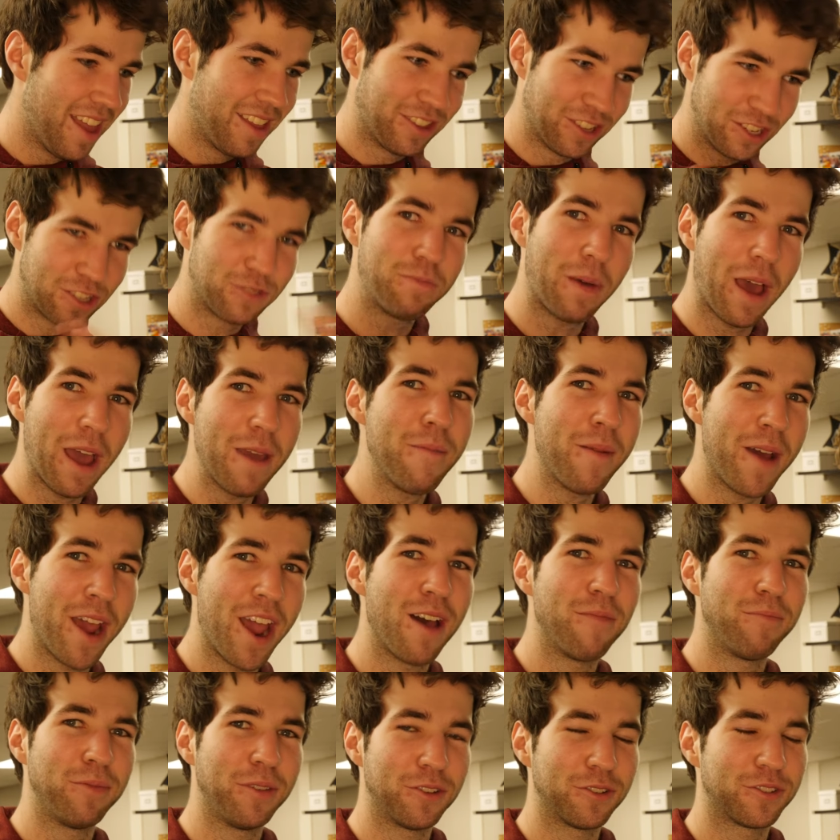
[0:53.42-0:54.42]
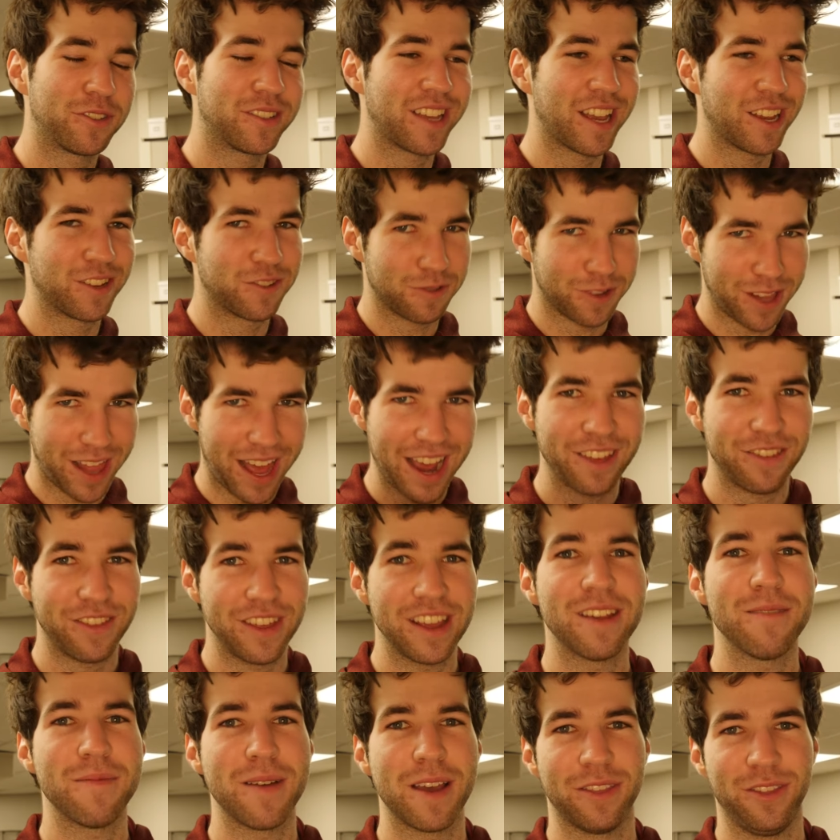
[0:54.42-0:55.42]
Despite my upload schedule, I
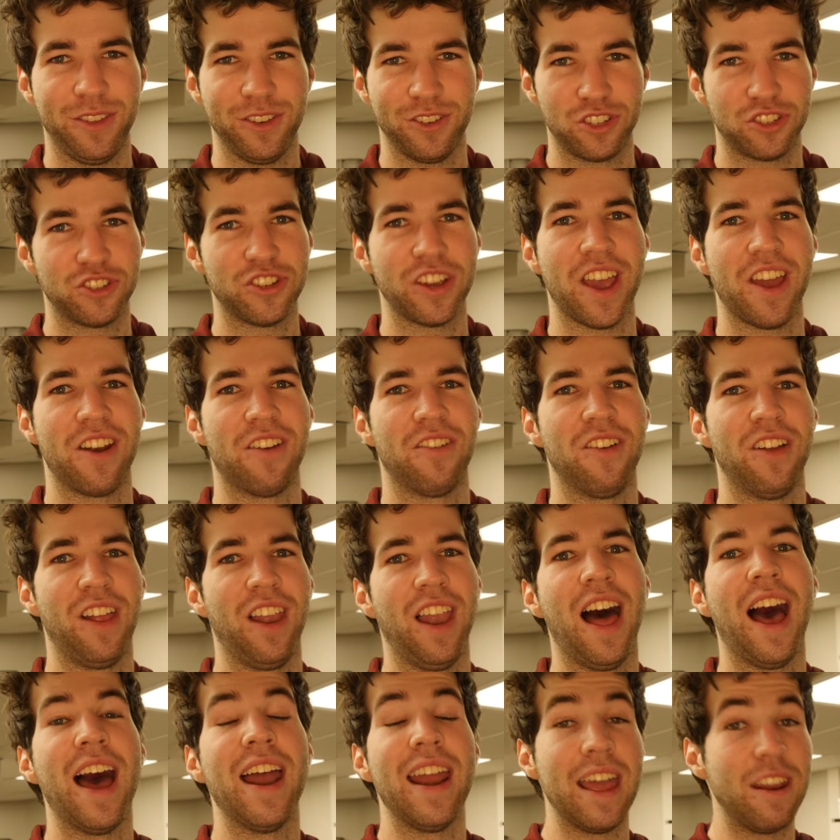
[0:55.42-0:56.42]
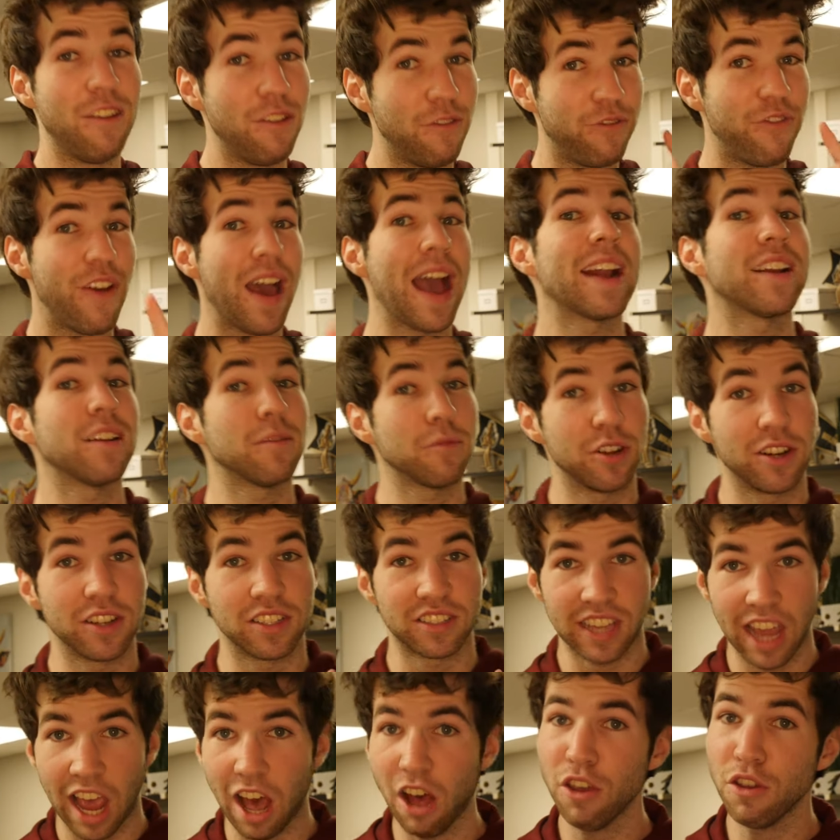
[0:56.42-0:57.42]
think about this channel a lot. And in fact, I'm going to
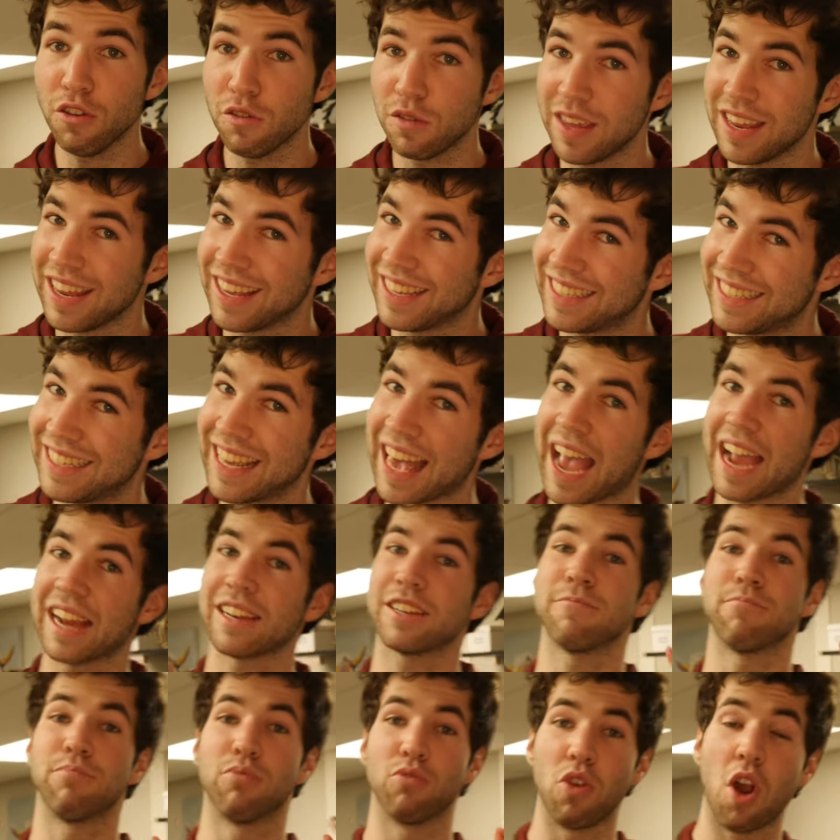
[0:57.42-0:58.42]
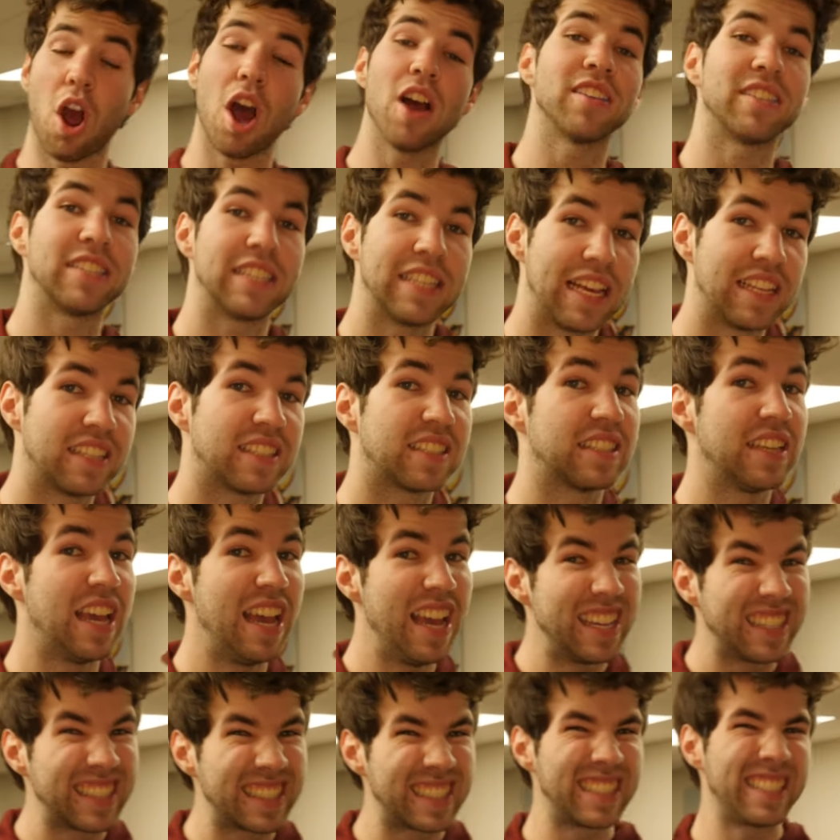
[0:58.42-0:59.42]
tell you the exact process,
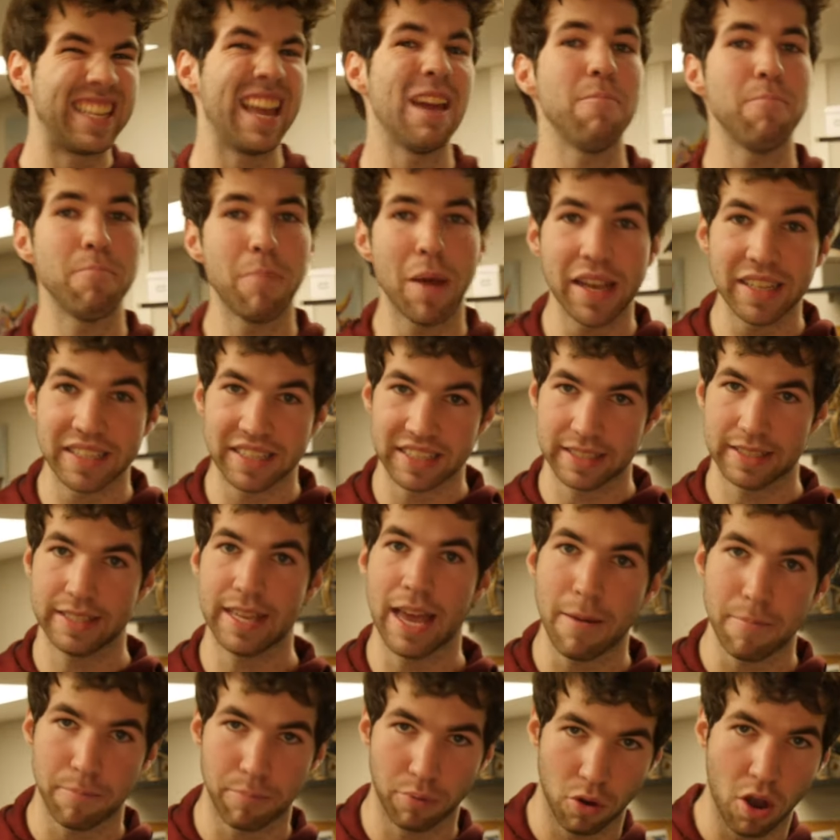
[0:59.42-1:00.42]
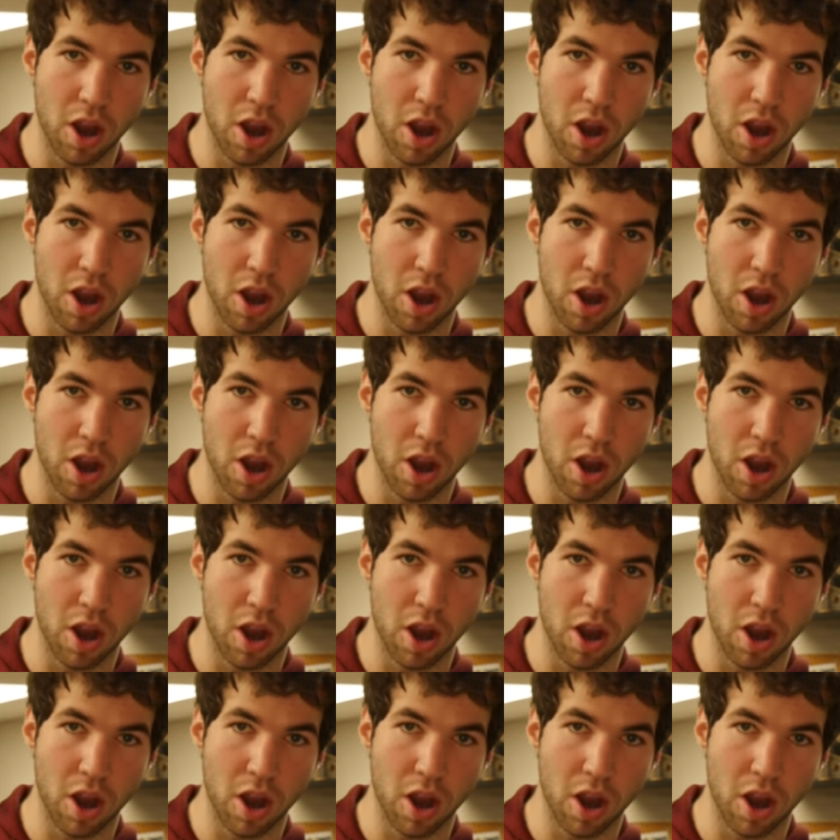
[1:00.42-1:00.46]
step-by-step